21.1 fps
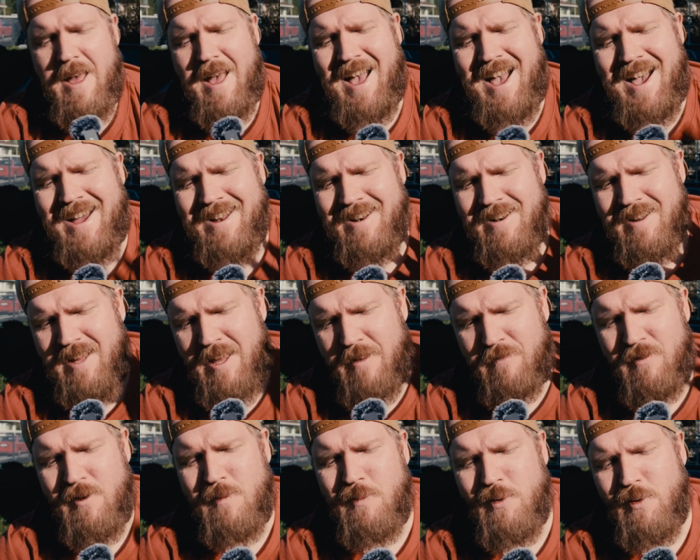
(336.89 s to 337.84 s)
And
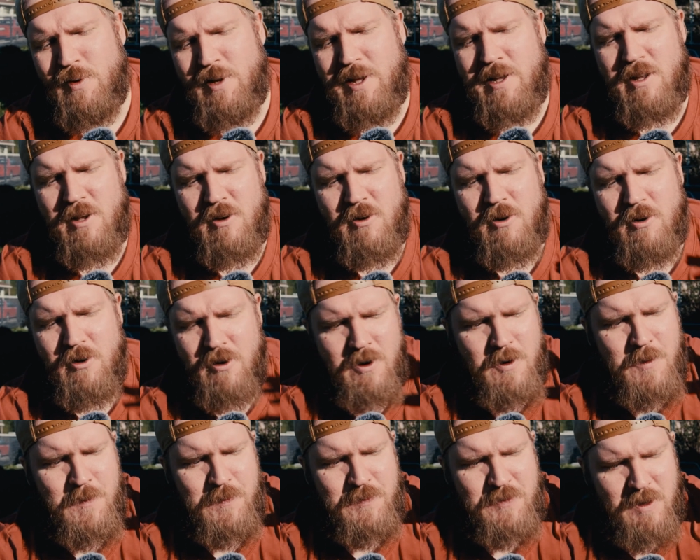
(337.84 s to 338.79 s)
if you're putting your
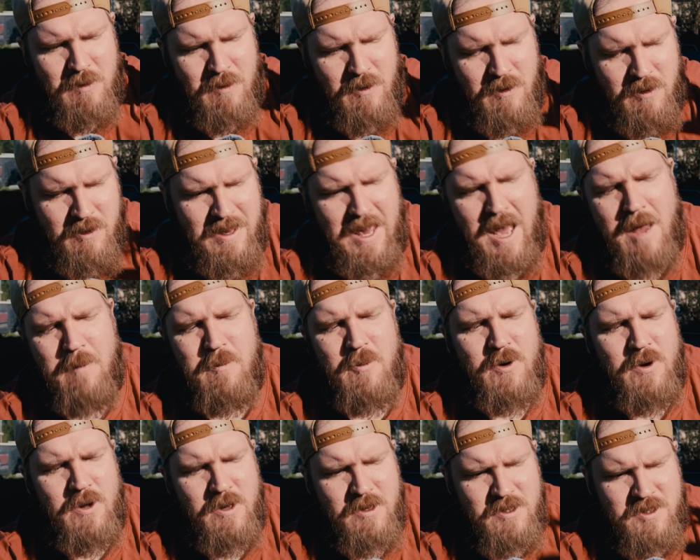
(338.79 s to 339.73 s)

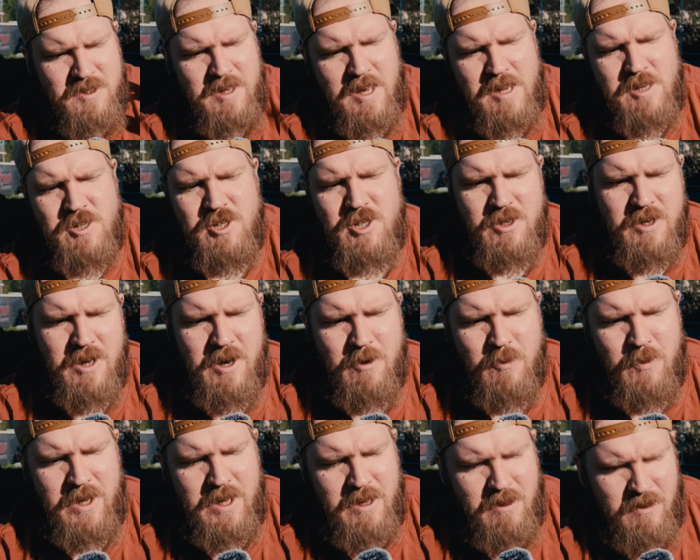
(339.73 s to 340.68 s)
camera
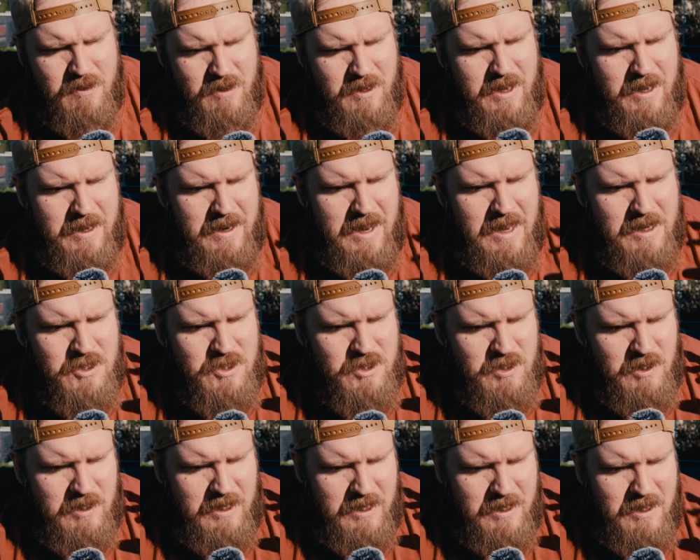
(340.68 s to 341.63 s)
stationary, it
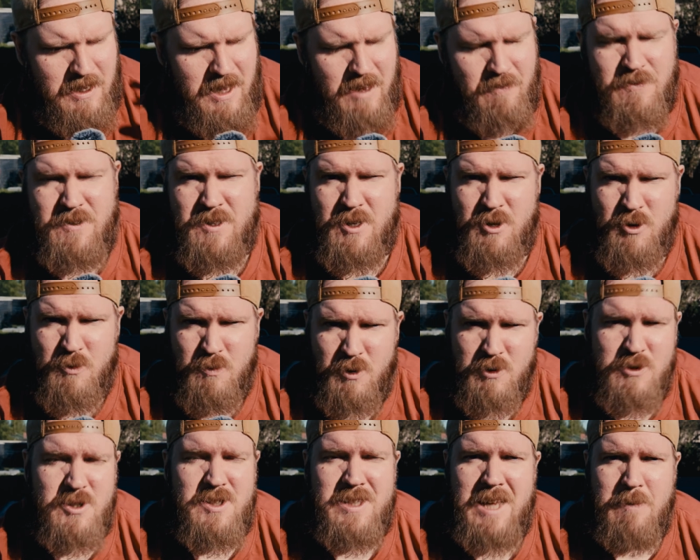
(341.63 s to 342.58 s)
actually gives you
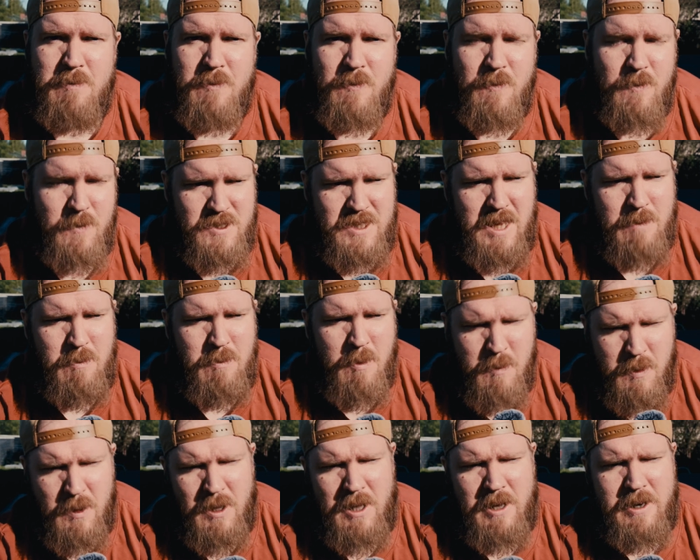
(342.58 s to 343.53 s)
more
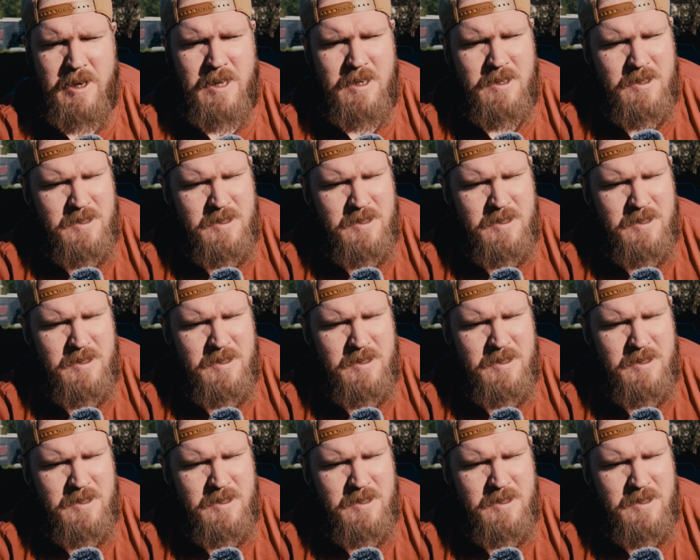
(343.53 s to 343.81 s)
stability,